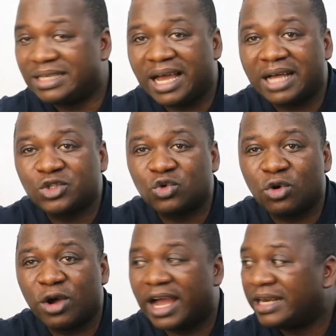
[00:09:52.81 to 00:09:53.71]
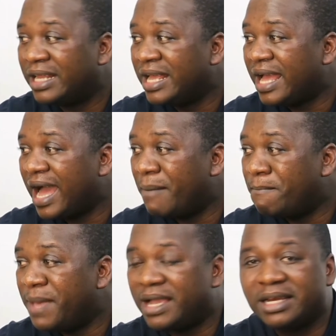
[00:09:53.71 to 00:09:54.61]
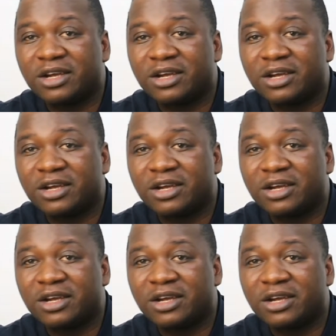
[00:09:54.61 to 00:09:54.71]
in that Aso Rock and make the